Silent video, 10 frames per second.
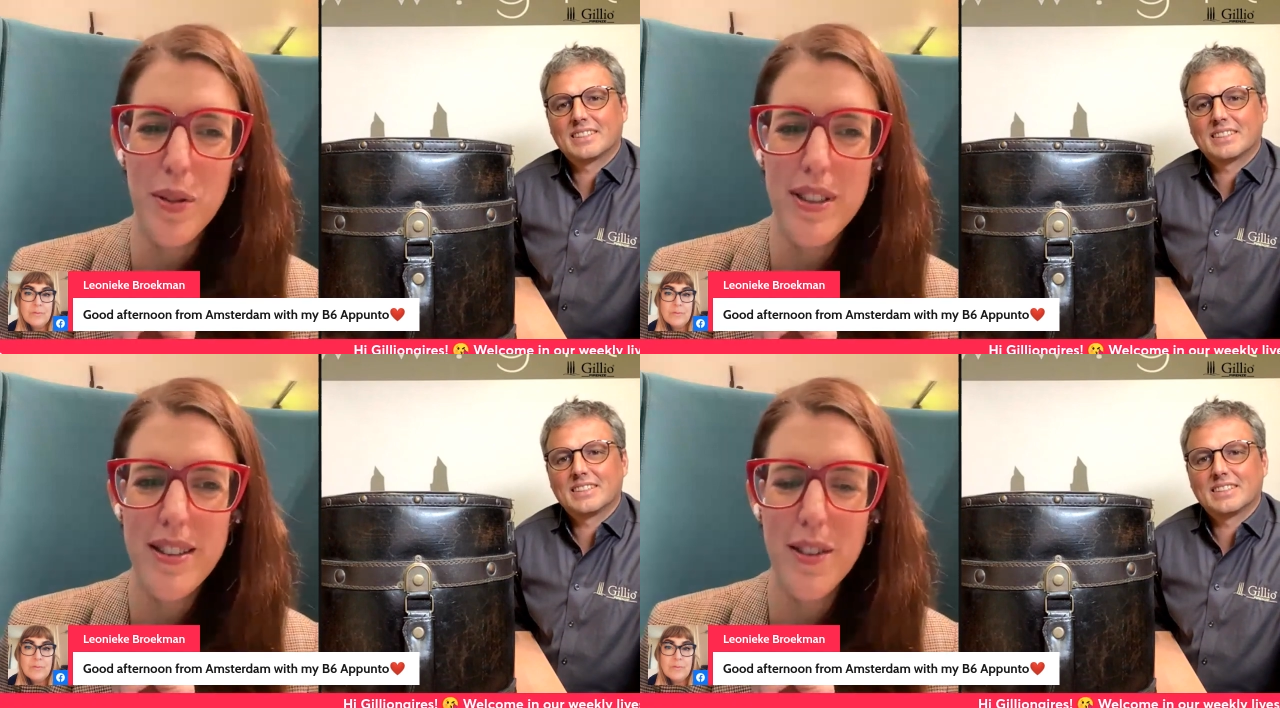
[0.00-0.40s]

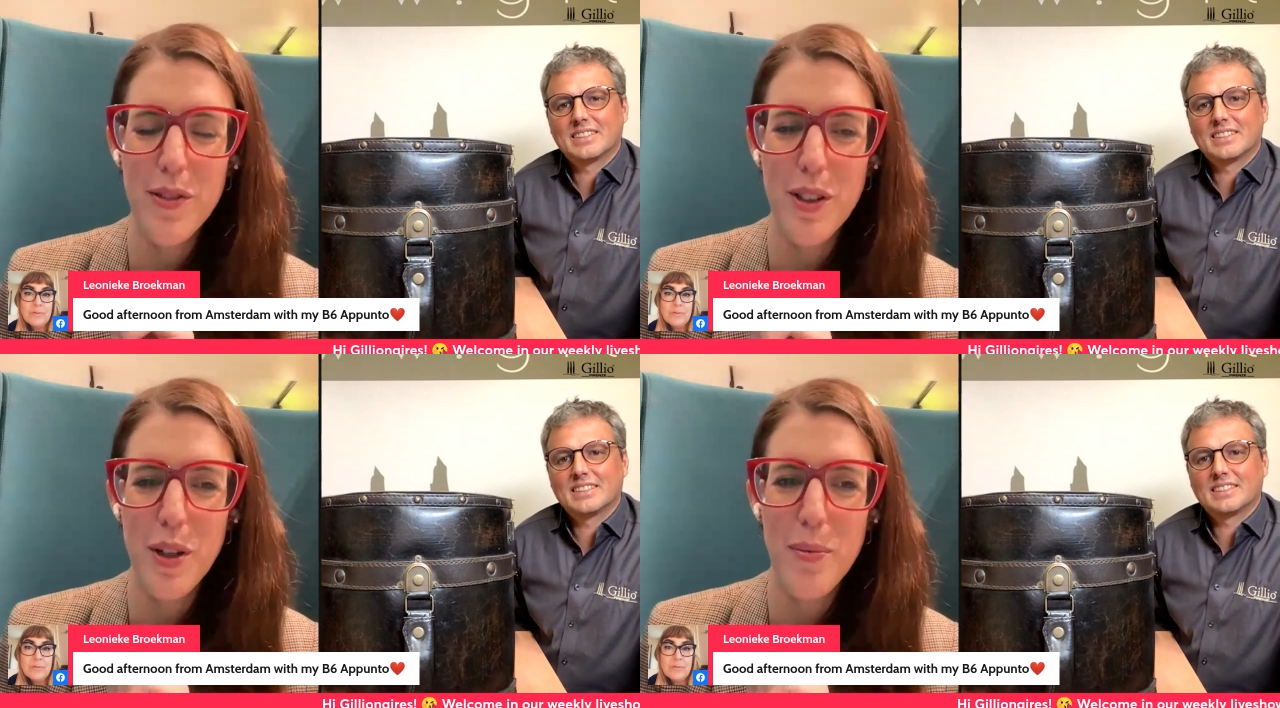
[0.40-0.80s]
Speaker 1: rest of
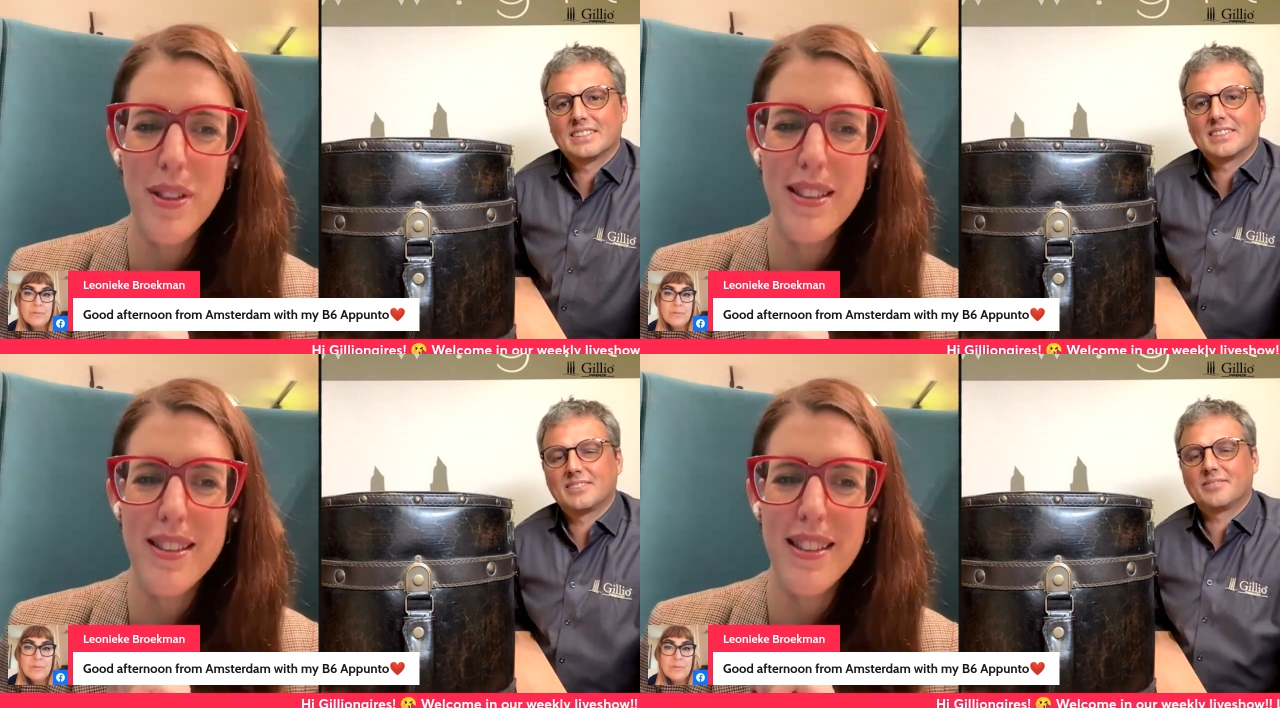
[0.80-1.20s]
the
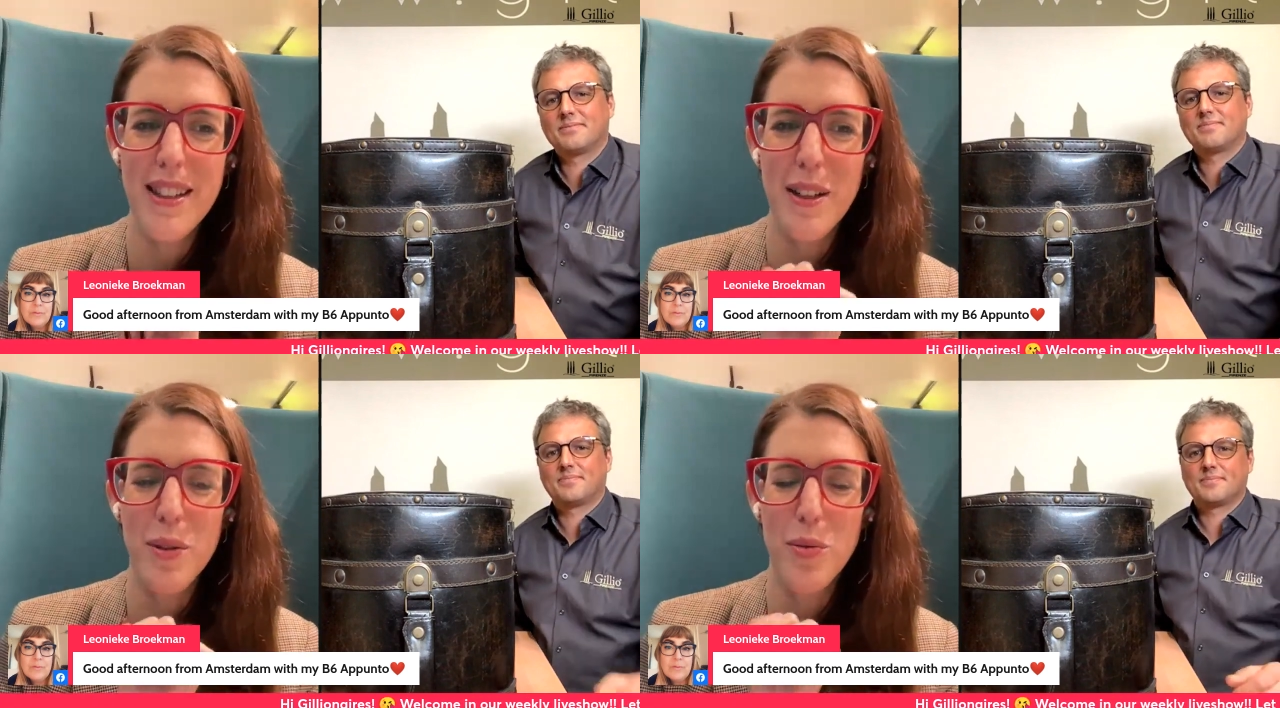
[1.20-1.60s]
comments
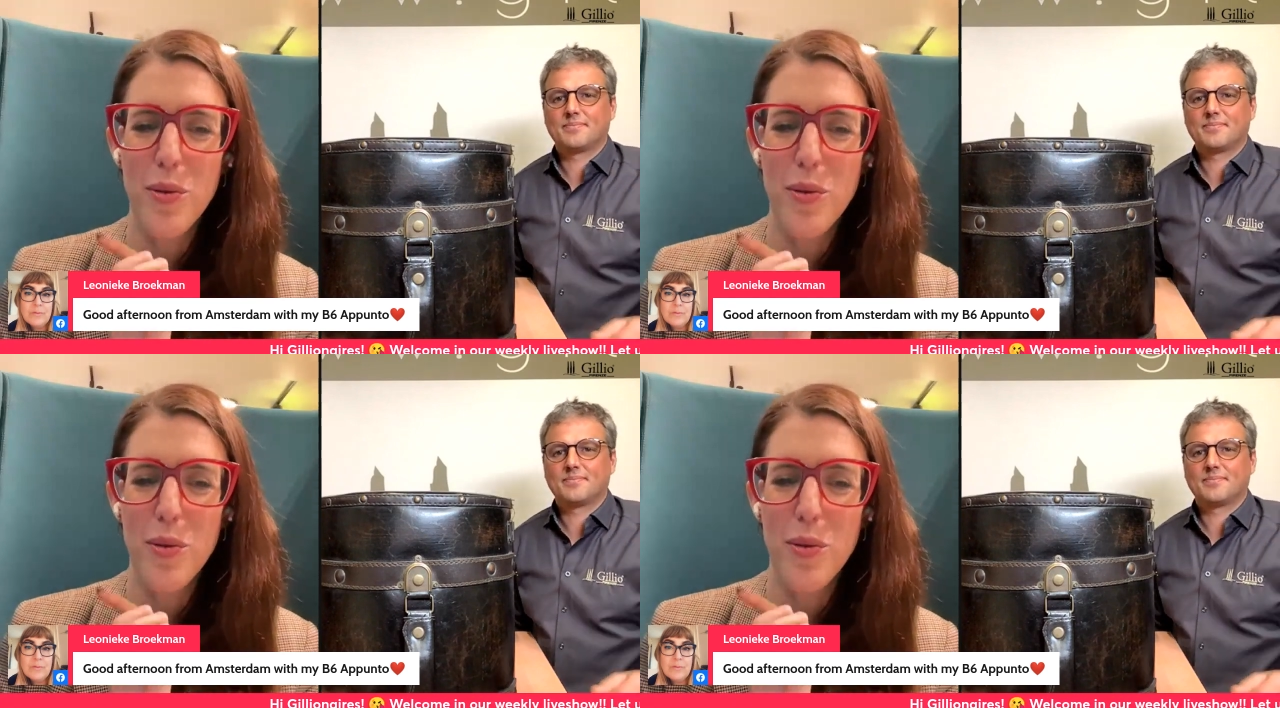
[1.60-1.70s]
uh,